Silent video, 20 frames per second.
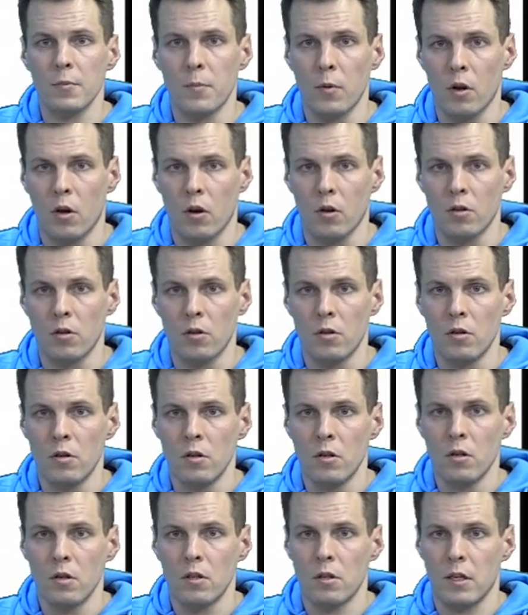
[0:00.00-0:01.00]
plot
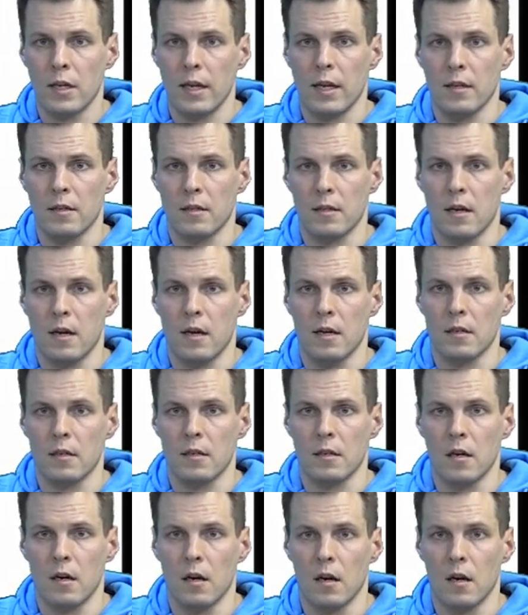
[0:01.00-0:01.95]
tells us